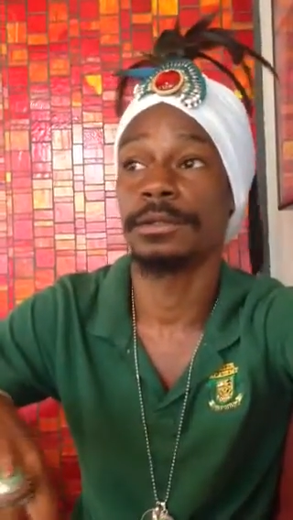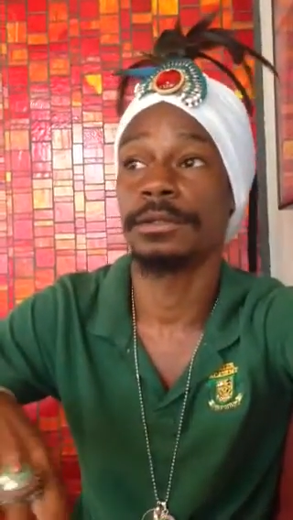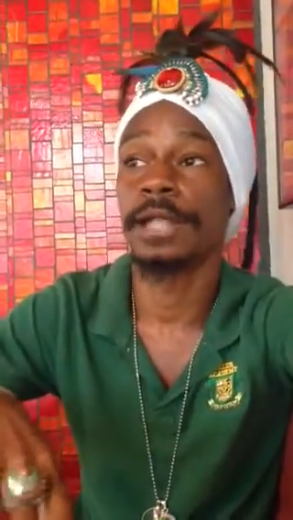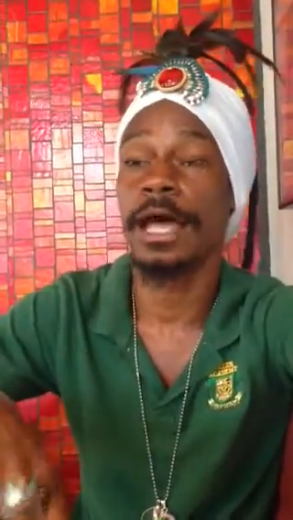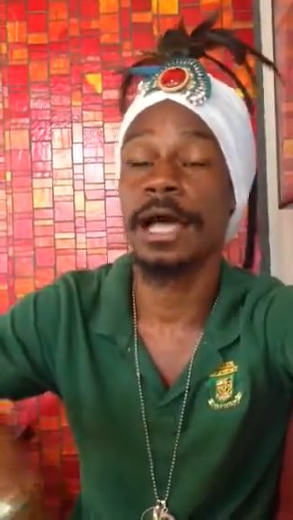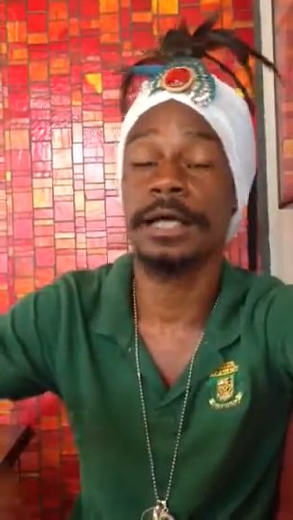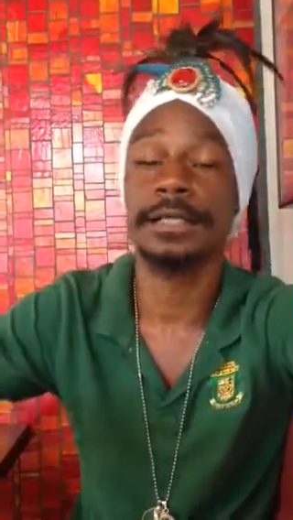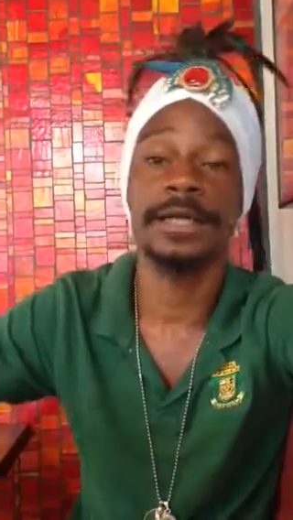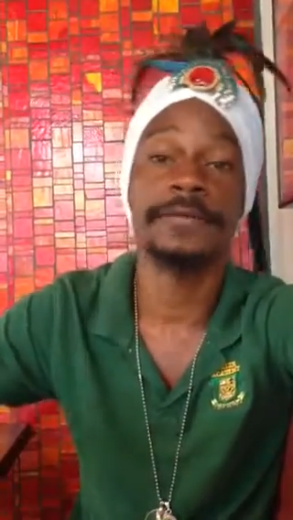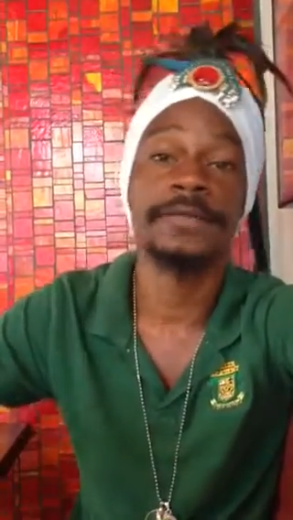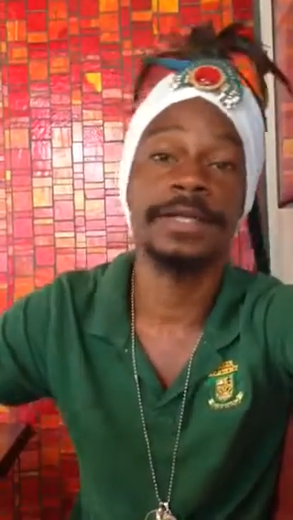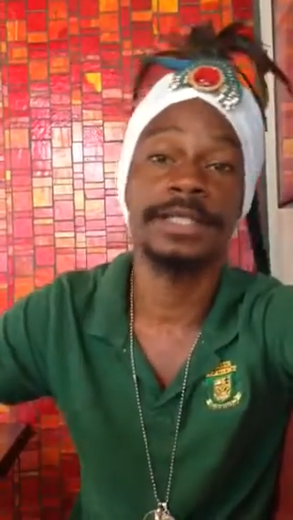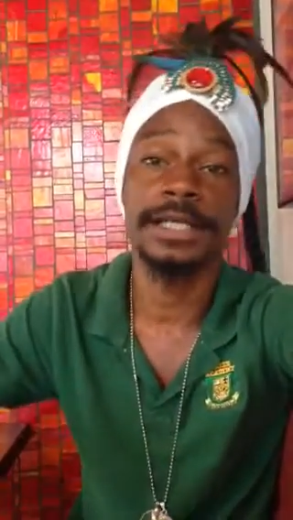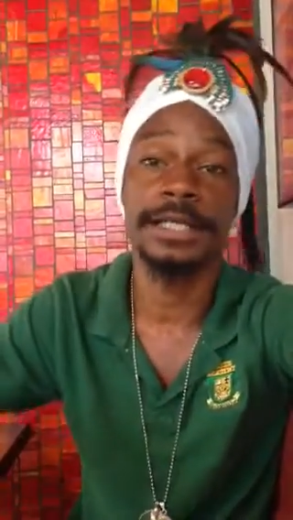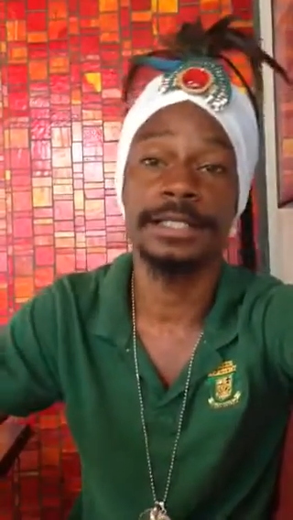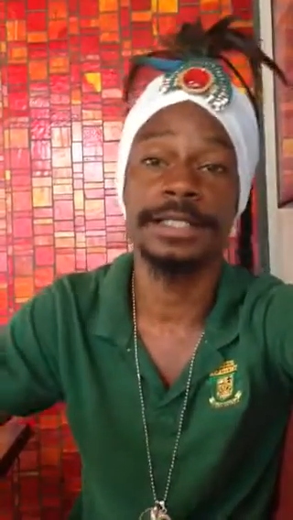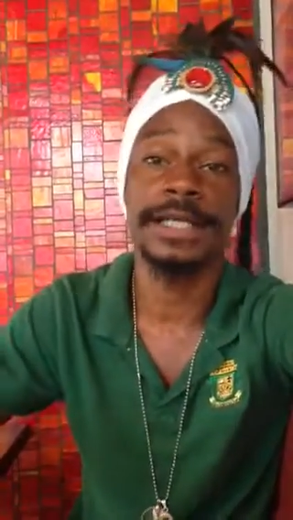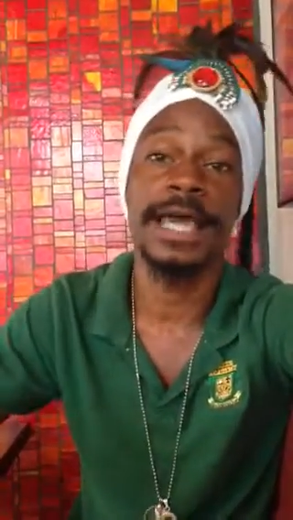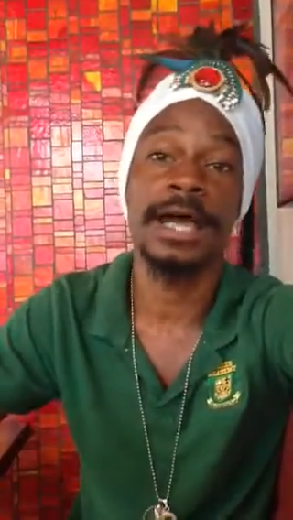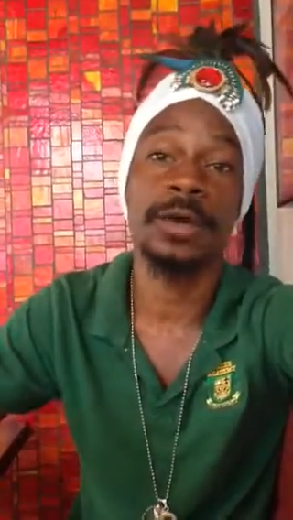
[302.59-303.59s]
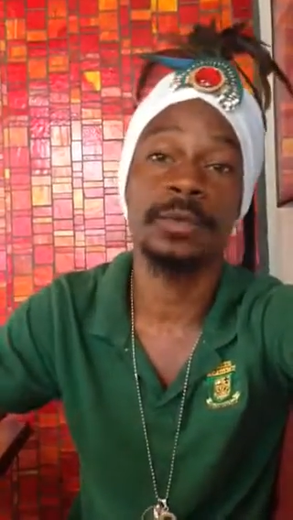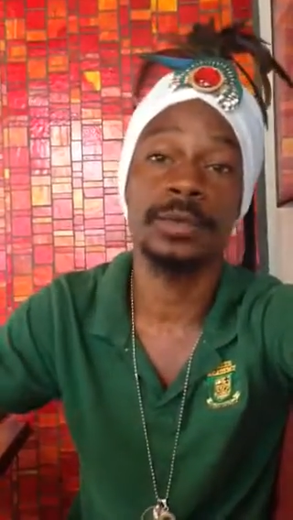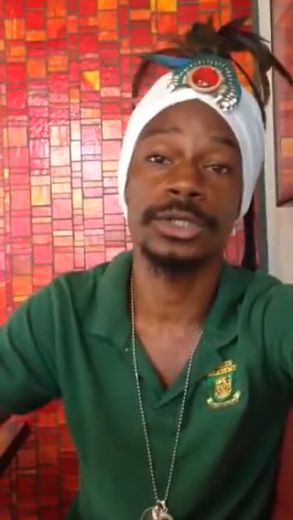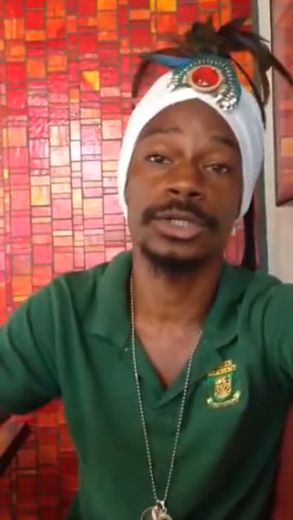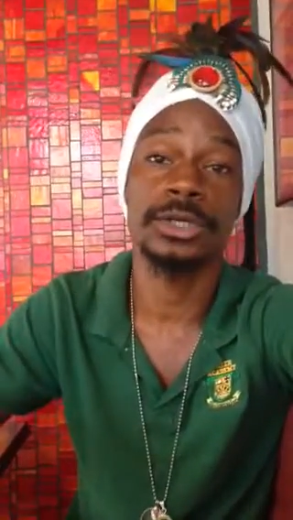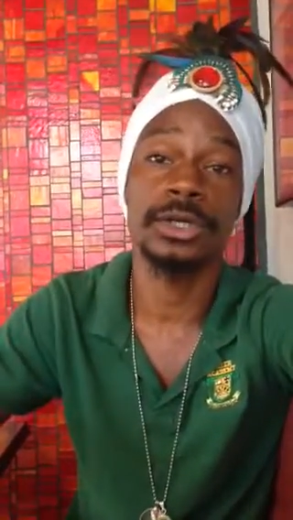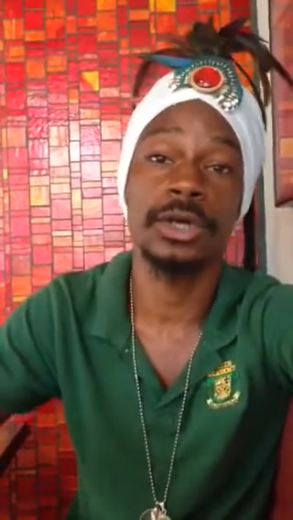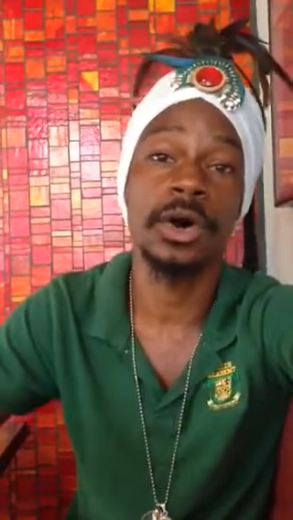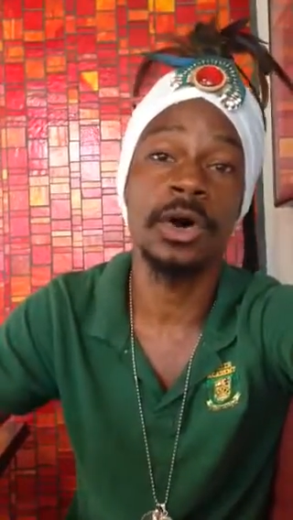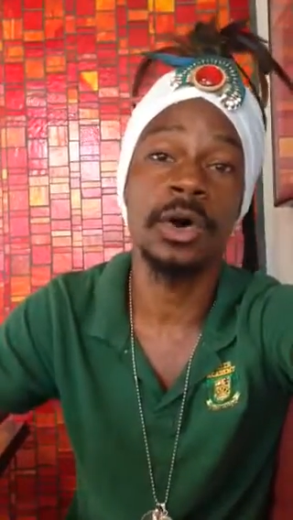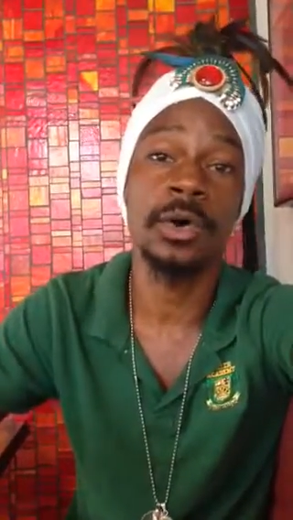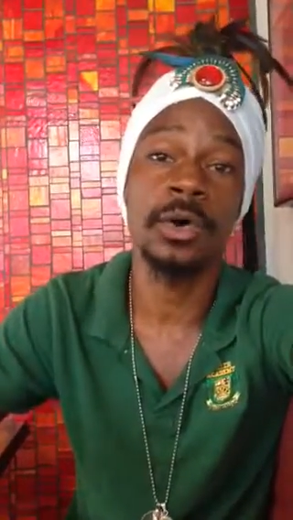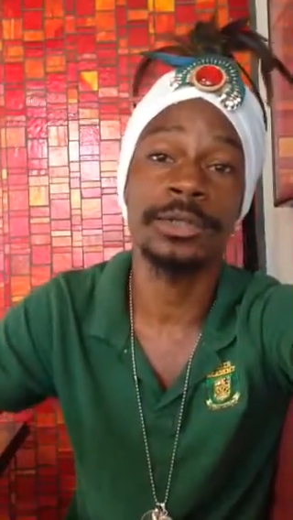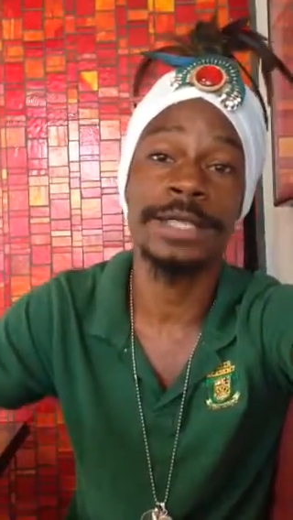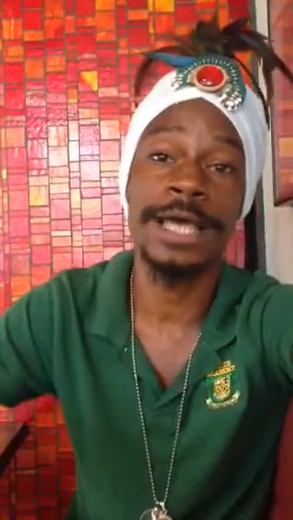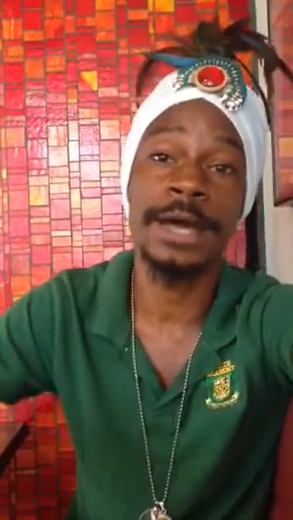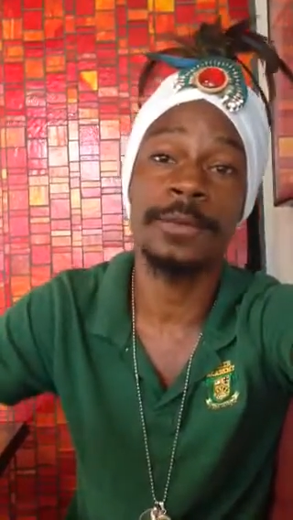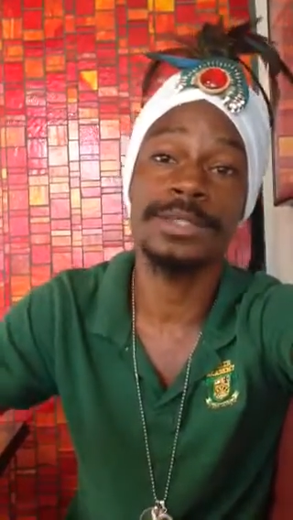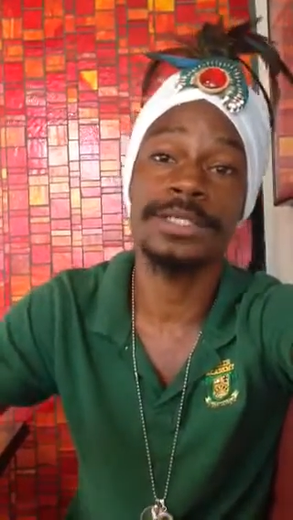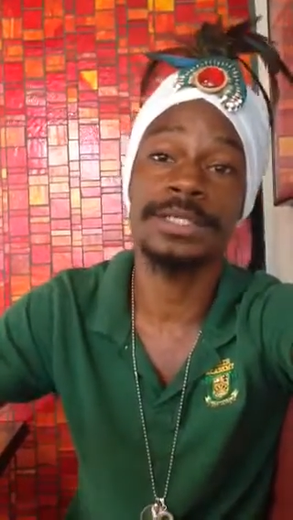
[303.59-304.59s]
locked everything down with the gold,
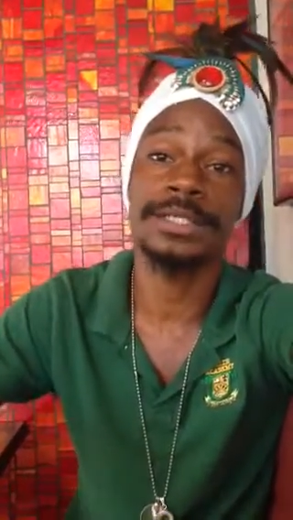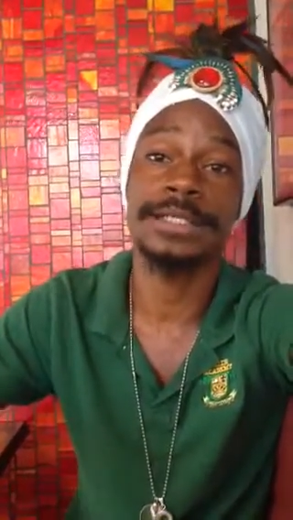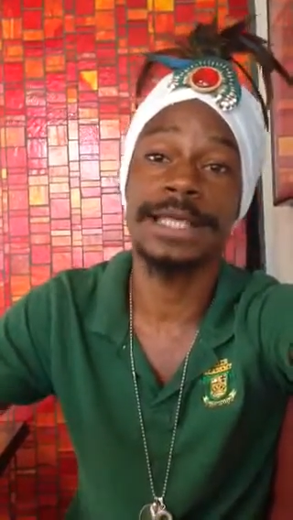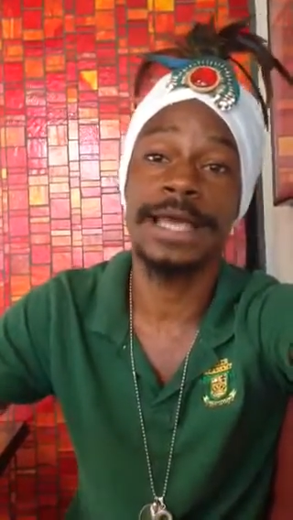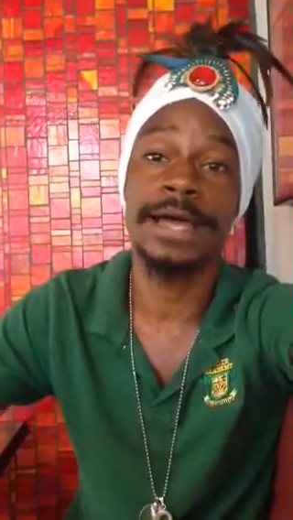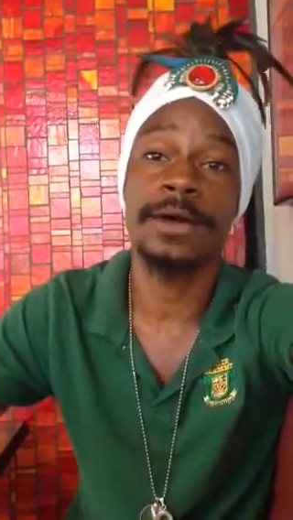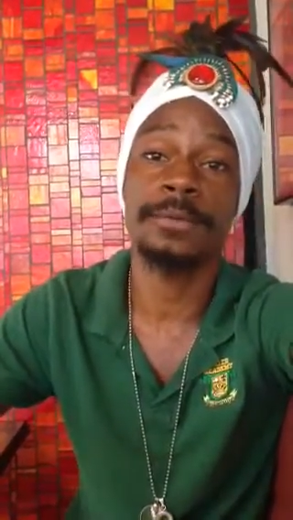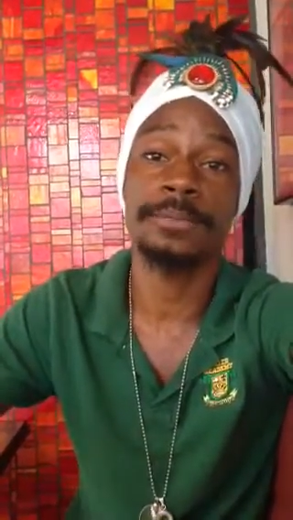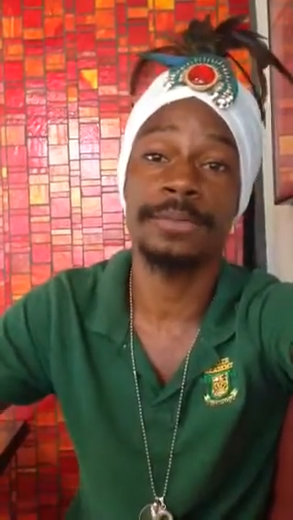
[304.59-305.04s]
that was the down